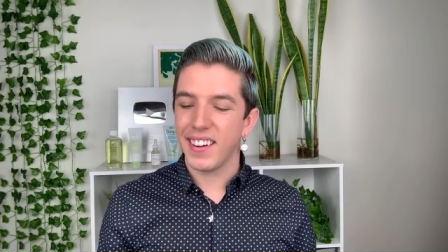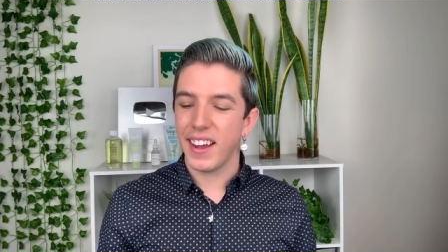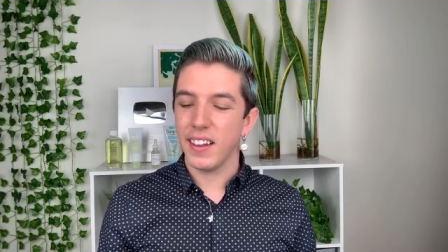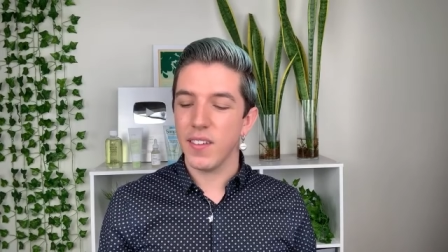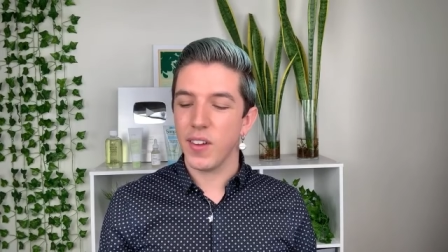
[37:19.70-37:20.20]

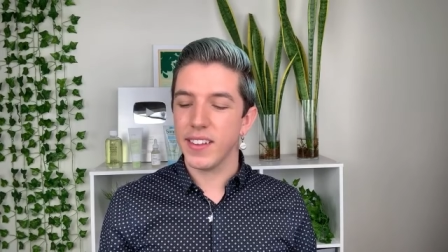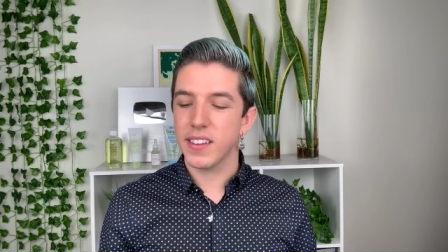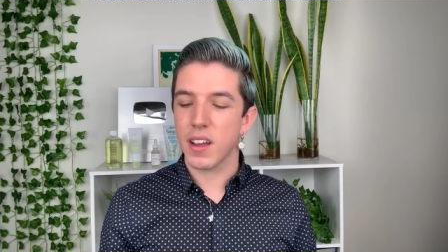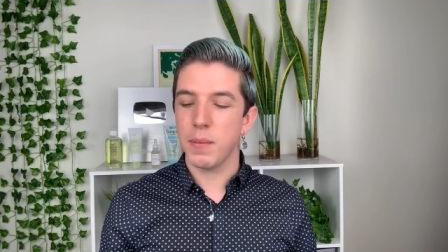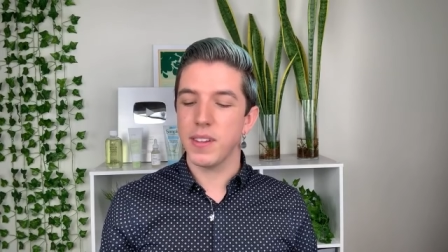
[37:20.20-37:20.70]
I love all these
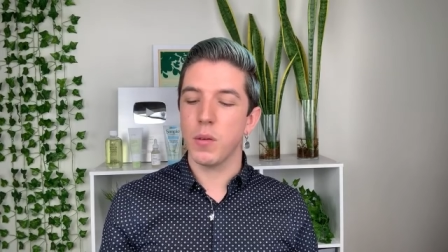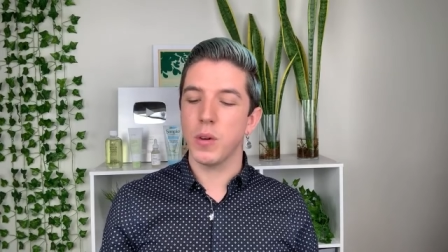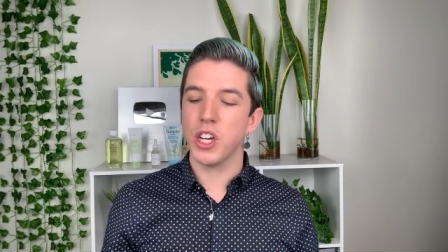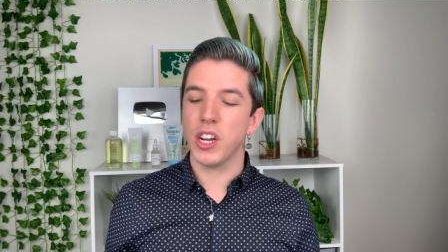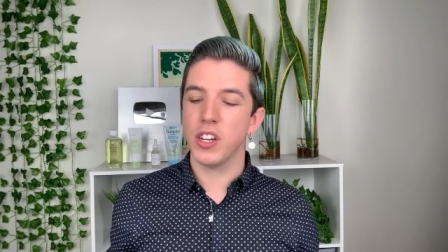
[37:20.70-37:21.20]
comments. I
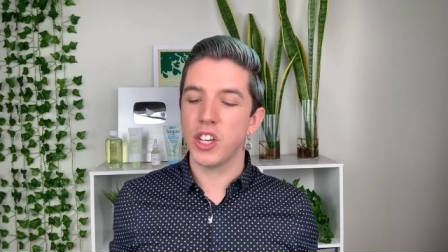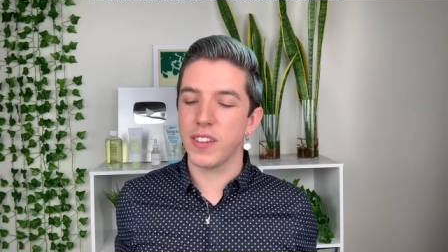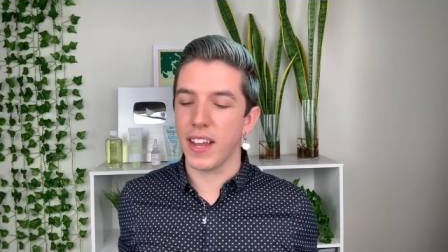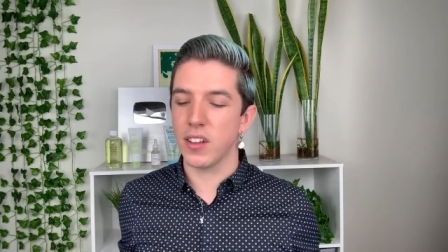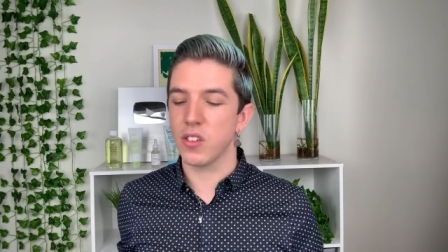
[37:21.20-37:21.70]
wish I could
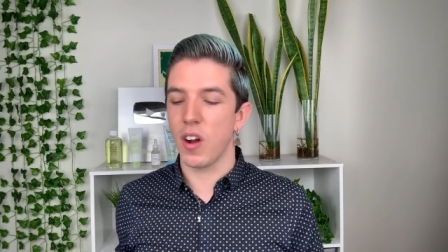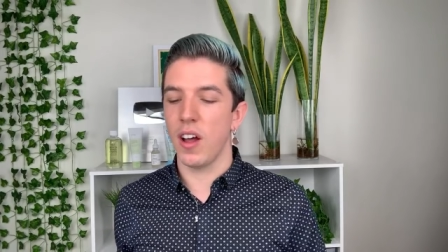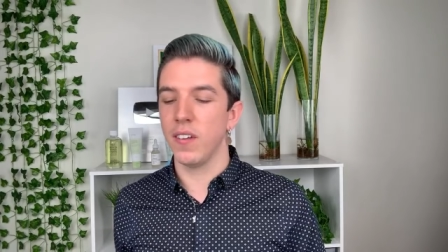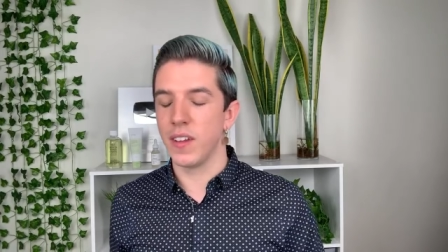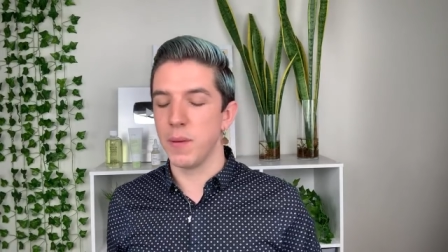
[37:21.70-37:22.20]
just answer
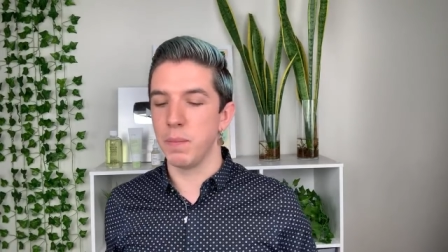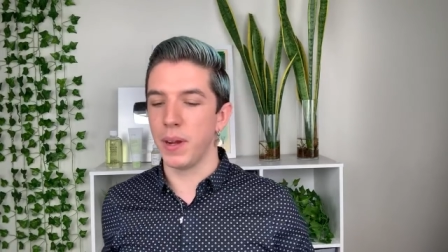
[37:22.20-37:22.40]
all of them,